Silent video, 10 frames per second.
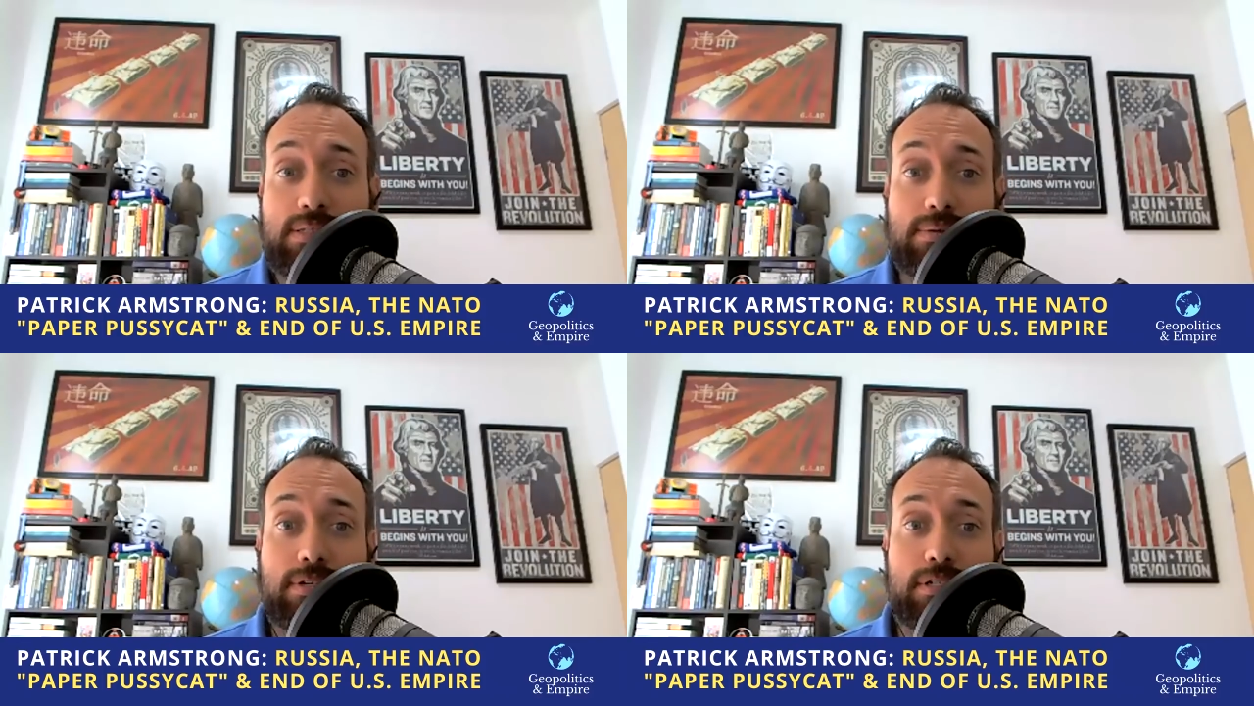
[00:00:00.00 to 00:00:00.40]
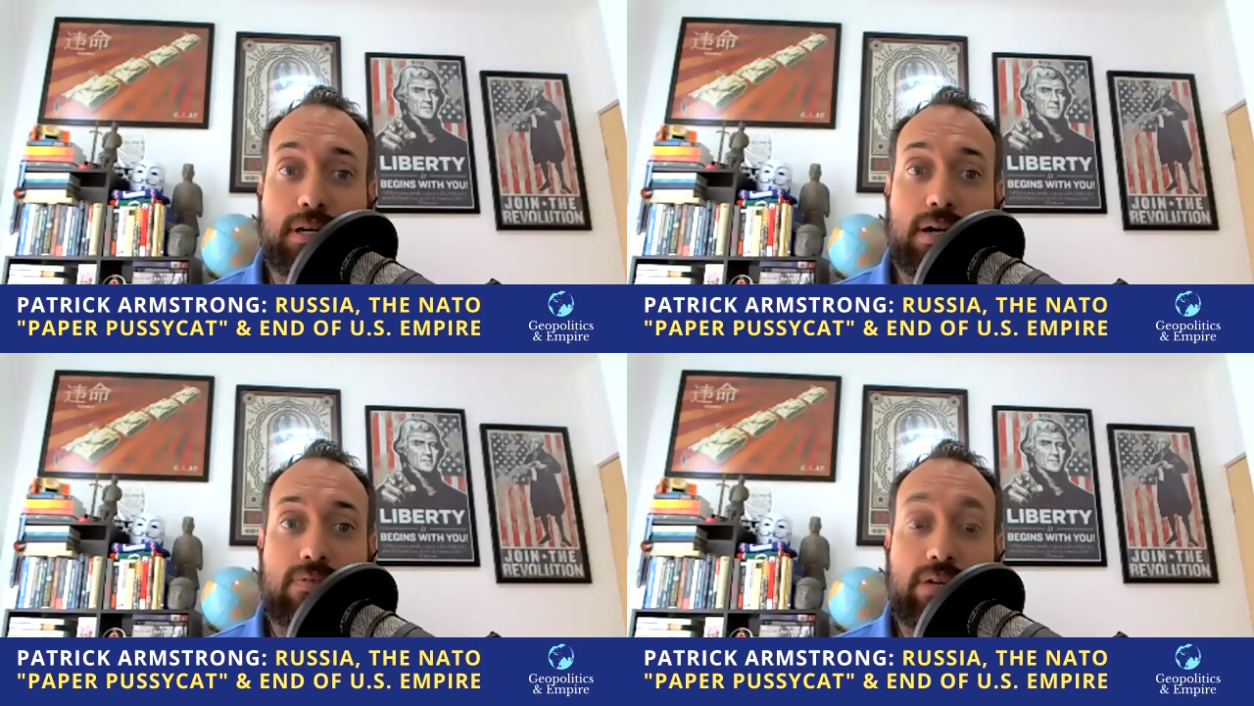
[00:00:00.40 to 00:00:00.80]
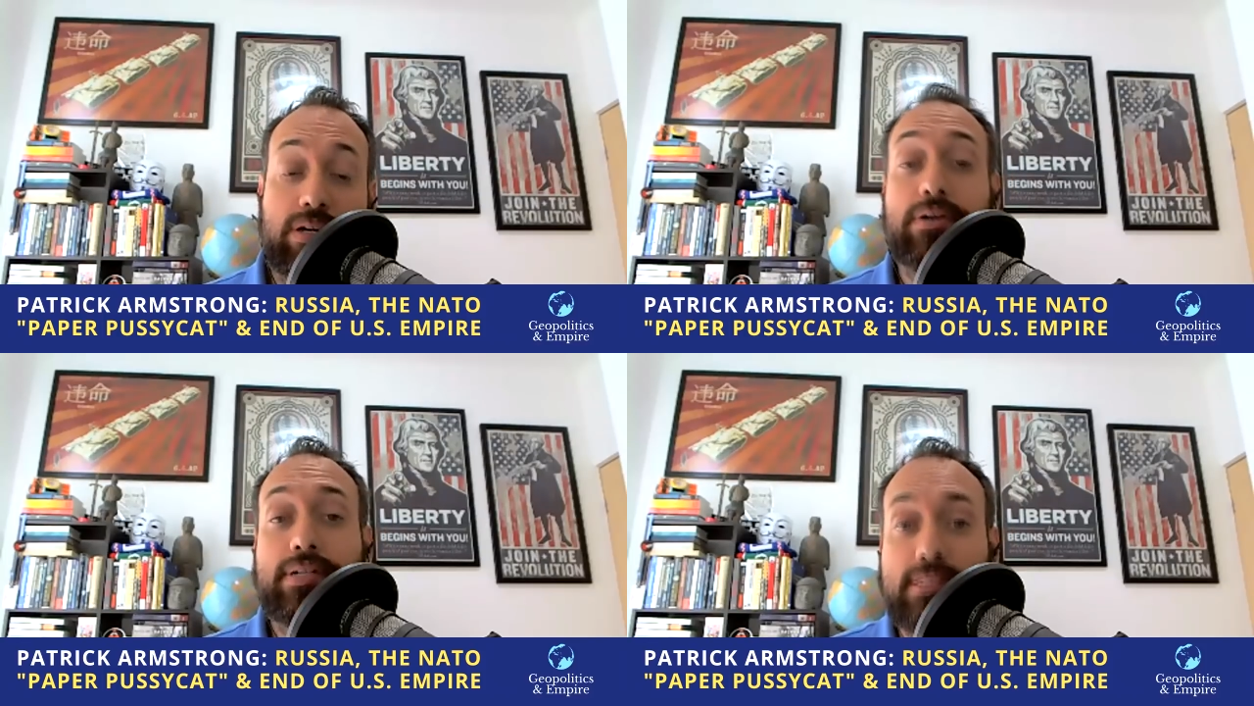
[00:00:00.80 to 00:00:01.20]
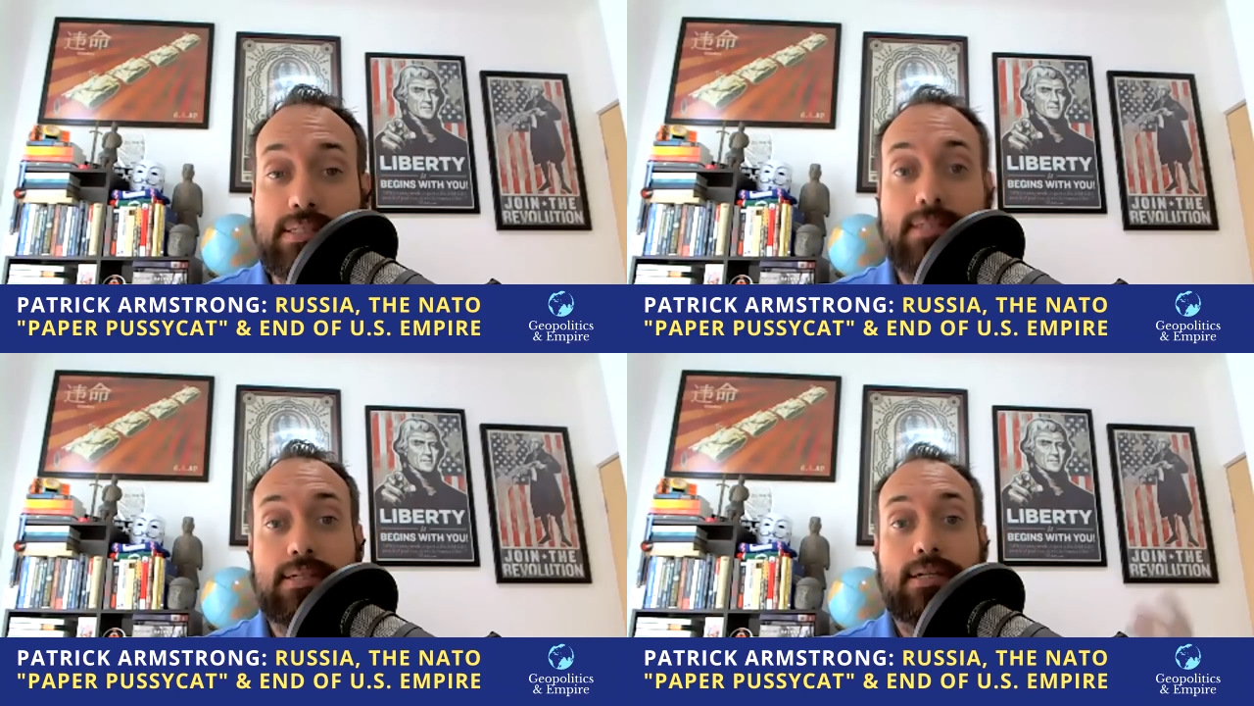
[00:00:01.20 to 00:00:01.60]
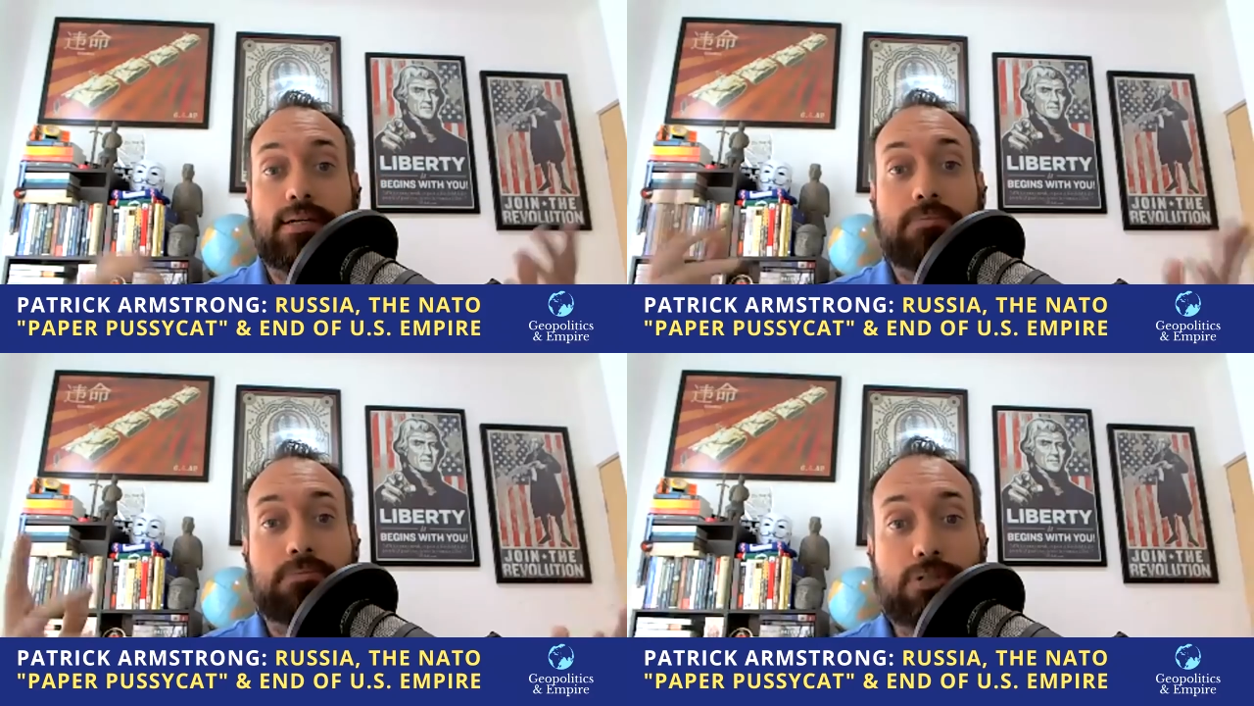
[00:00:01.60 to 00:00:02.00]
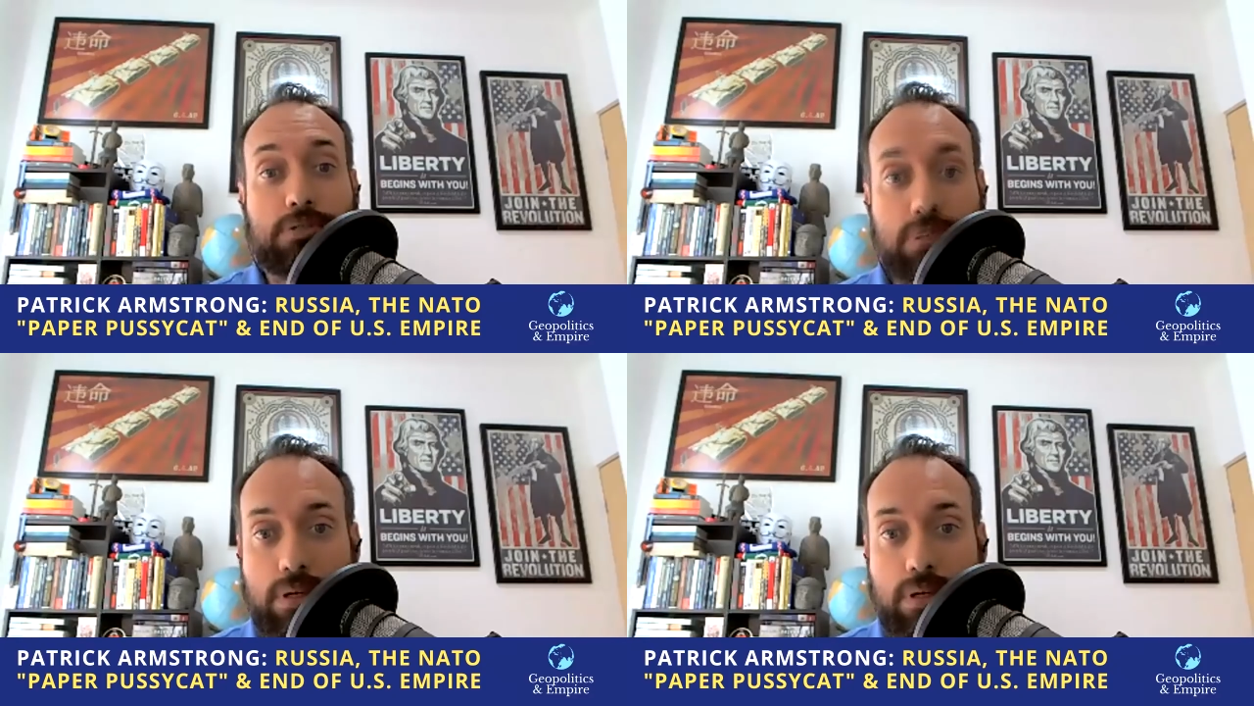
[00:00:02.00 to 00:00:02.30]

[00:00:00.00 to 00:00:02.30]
and Russia have increased due to